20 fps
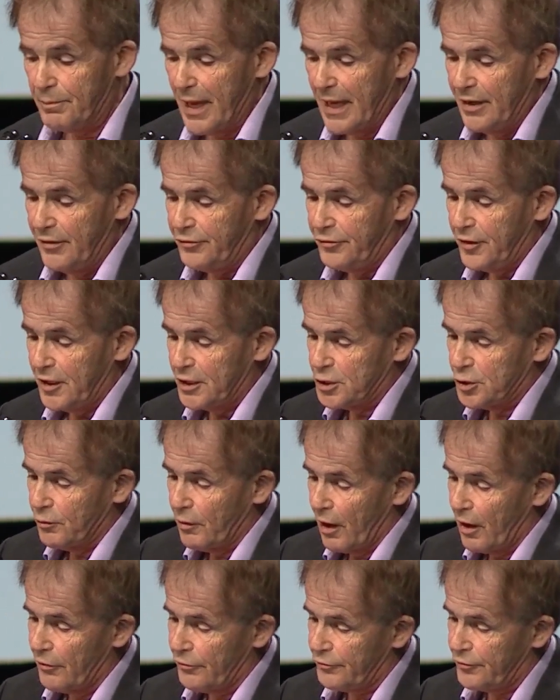benefit to
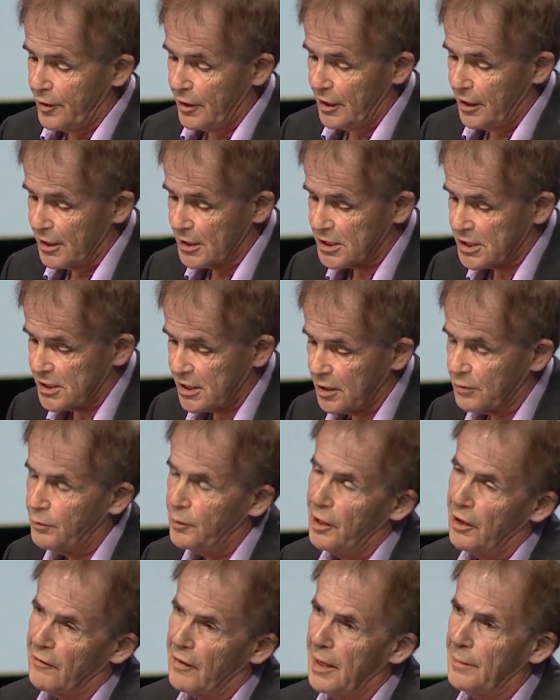our affiliates that
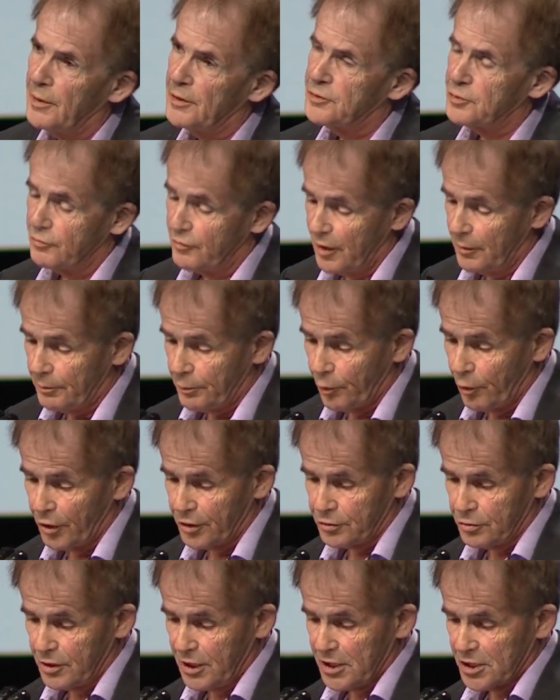we are able to
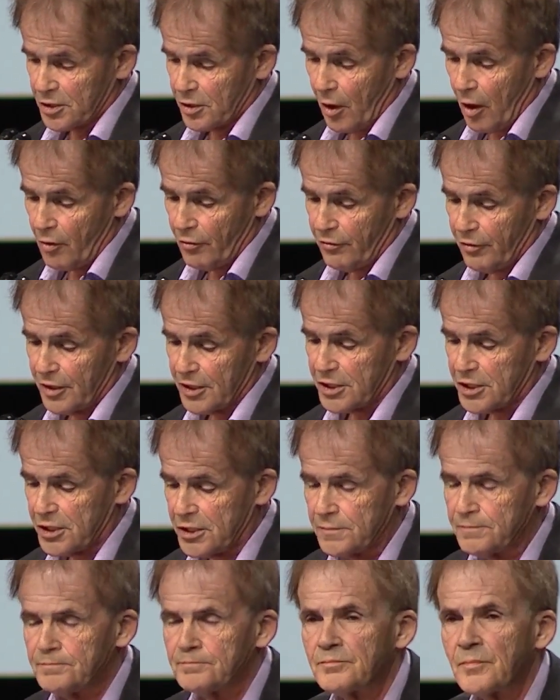report to this Congress.